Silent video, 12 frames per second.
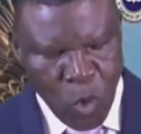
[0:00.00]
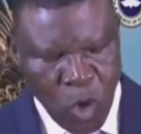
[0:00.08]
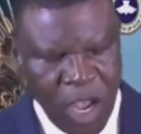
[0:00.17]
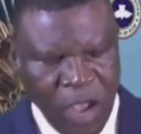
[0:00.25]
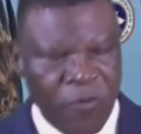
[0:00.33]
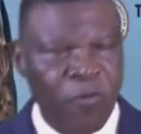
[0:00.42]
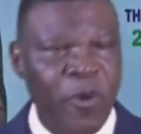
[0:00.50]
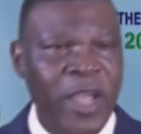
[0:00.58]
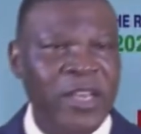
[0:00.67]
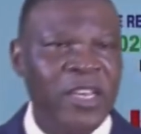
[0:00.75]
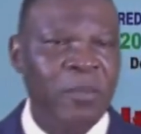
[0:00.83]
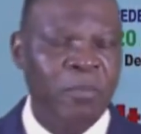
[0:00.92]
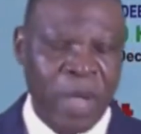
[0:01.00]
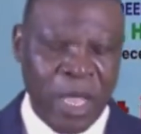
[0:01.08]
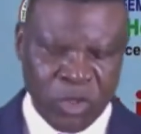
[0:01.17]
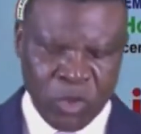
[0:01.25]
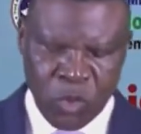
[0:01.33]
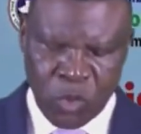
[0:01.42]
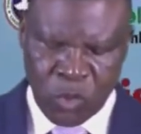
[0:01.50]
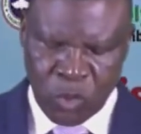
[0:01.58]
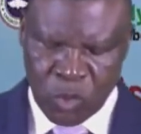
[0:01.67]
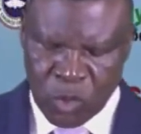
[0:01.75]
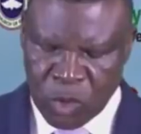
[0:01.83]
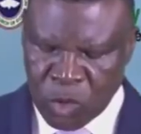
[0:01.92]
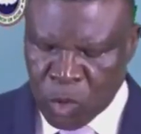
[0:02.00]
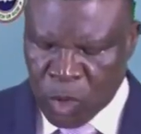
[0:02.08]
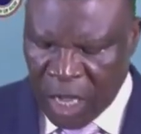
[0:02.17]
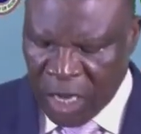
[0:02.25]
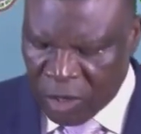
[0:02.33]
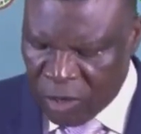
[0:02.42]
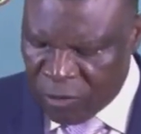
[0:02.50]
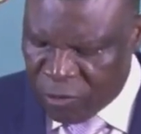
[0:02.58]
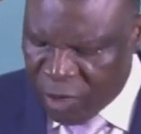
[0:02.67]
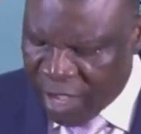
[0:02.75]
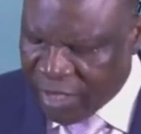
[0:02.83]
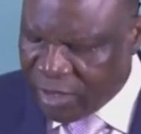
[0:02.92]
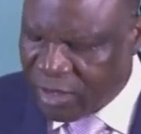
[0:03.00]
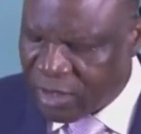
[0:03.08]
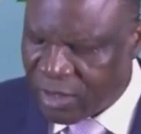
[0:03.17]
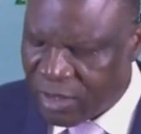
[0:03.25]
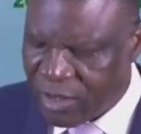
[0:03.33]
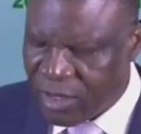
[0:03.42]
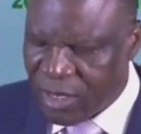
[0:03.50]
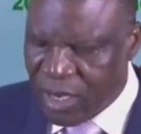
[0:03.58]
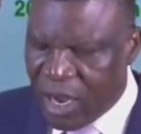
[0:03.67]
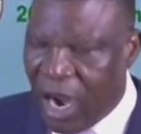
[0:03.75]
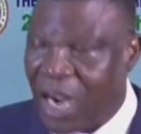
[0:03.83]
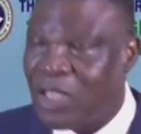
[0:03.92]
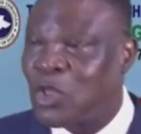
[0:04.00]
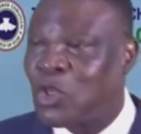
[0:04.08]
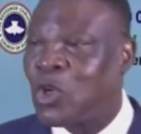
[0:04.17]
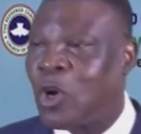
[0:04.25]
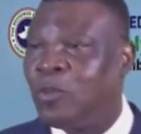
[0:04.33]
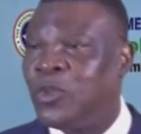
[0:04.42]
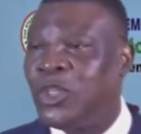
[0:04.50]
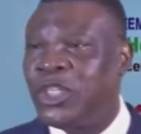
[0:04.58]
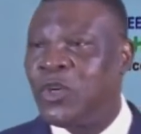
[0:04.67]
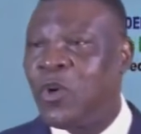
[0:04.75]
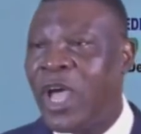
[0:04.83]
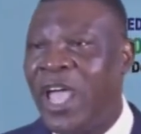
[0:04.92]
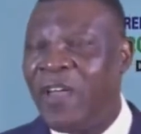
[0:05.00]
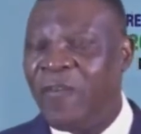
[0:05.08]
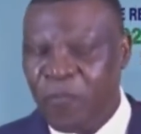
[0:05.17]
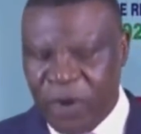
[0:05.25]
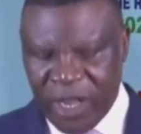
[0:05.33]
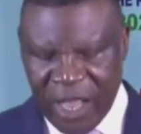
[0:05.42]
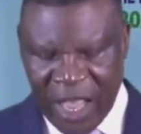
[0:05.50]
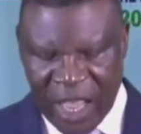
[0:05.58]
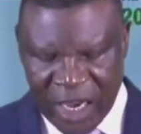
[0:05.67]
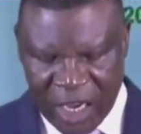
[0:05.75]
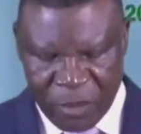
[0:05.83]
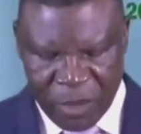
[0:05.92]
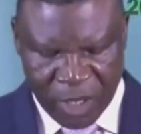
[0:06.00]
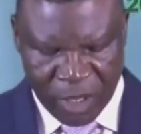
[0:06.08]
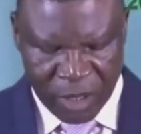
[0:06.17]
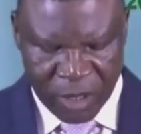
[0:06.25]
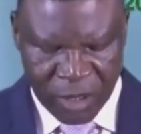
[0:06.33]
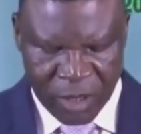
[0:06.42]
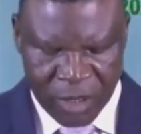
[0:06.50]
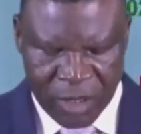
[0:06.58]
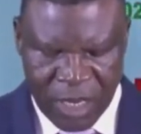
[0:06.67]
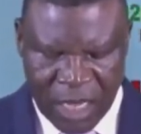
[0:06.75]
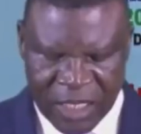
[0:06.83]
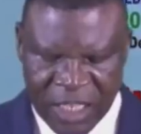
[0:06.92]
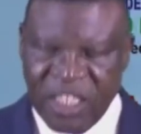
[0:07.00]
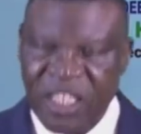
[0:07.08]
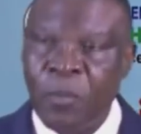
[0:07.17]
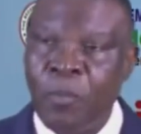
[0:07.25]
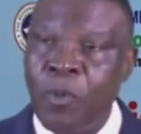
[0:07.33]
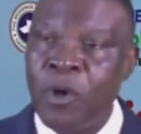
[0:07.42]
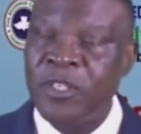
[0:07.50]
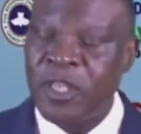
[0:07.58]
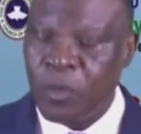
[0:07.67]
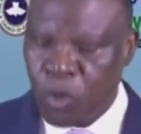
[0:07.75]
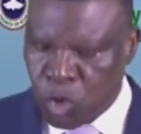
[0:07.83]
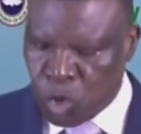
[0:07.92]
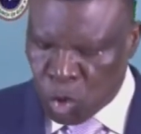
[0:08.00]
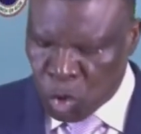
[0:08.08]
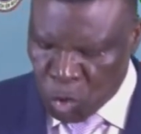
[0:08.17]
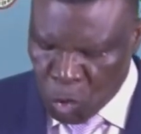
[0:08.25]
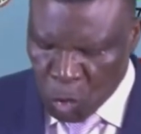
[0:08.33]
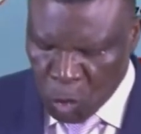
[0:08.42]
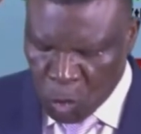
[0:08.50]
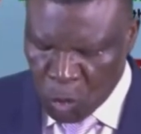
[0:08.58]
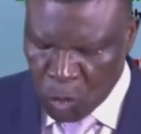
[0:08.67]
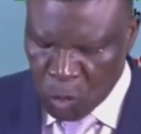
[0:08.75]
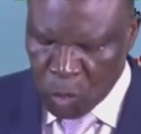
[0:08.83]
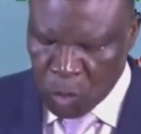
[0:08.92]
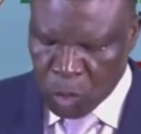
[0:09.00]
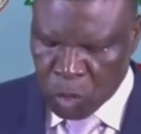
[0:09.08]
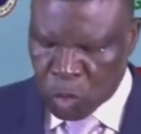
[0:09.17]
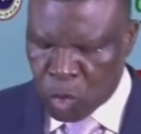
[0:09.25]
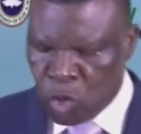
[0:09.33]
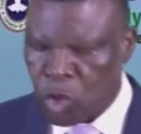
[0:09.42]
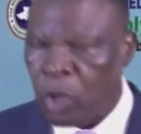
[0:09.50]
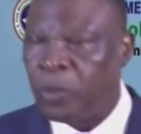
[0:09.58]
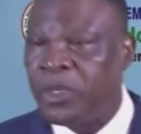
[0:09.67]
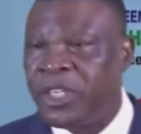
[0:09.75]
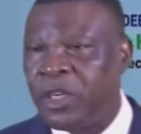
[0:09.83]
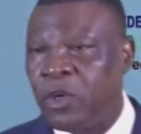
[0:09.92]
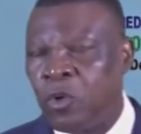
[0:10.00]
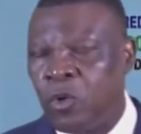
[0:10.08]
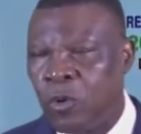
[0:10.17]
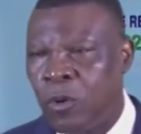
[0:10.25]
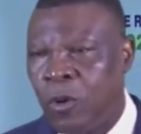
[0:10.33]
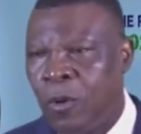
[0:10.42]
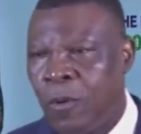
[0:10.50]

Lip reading: who can fight the battle you cannot fight and subdue every enemy that is impossible to you to subdue